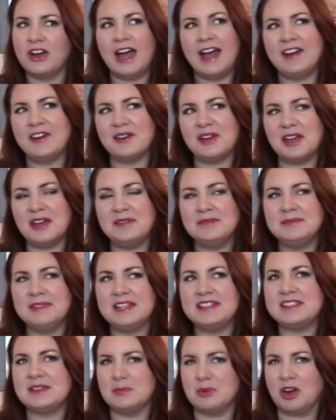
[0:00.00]
I don't know,
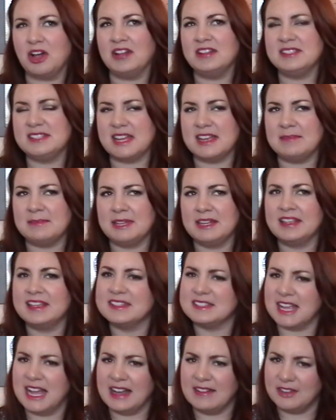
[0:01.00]
that's a broad statement
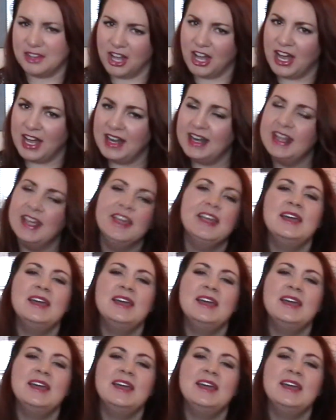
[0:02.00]
because I have a lot,